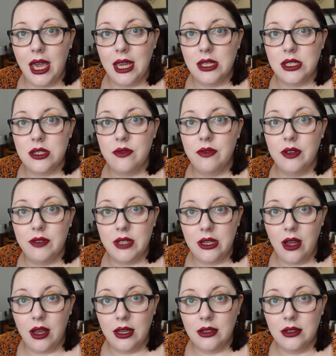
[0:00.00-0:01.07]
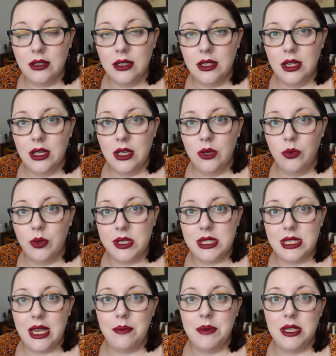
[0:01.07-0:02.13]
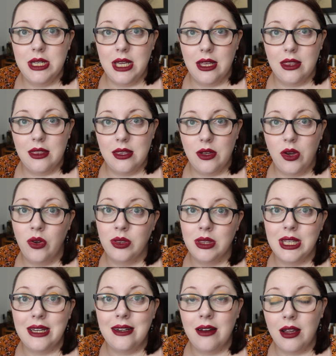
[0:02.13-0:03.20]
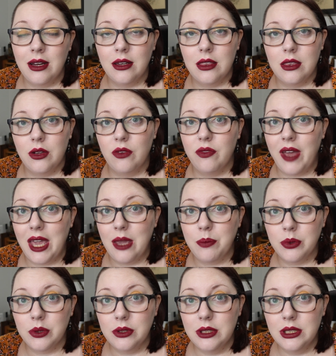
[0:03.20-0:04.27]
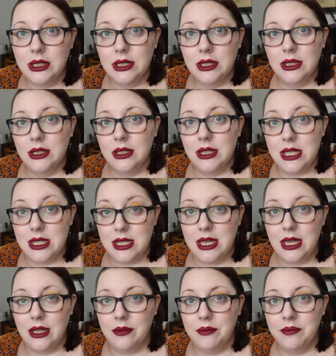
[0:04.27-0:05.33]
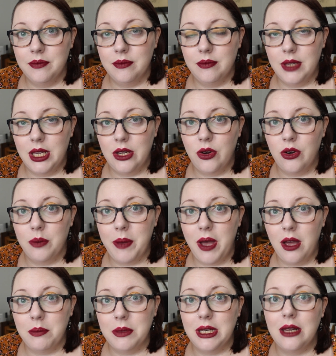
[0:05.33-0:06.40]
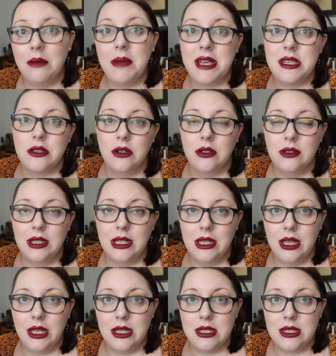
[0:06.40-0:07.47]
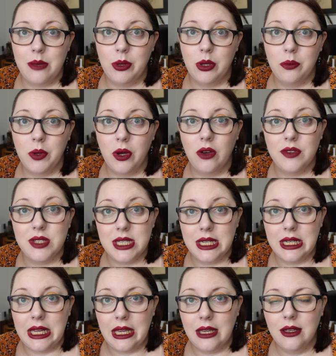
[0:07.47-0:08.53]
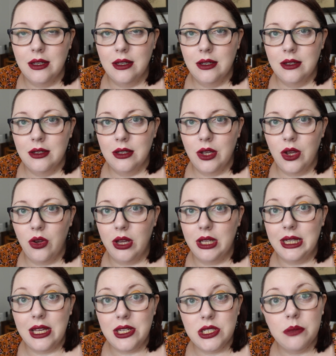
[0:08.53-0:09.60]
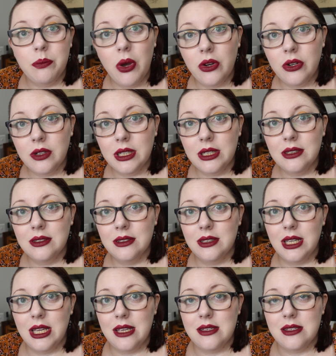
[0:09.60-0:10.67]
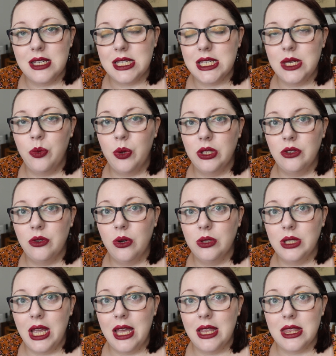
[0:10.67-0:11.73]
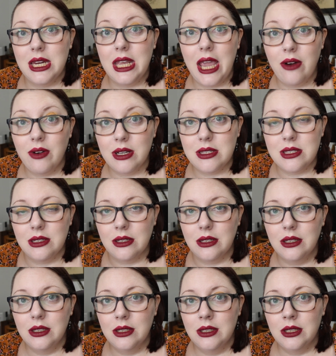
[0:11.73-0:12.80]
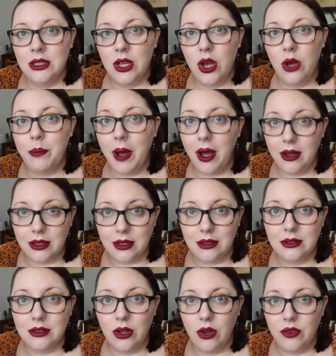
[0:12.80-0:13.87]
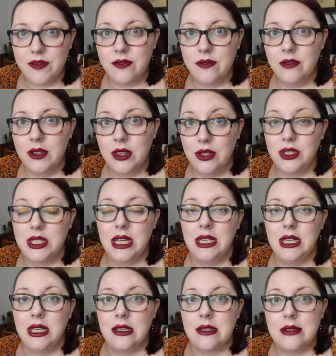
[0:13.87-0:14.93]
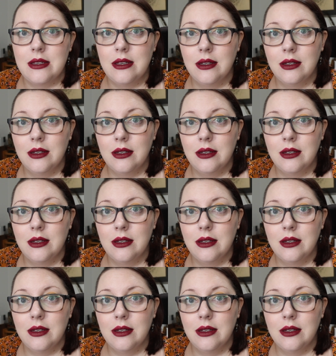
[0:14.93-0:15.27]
aged 59, was stabbed to death on the 9th of April this year in her apartment in Mascot, an inner suburb of Sydney. Her alleged murderer is 61-year-old Anthony Erickson, her partner of 13 years.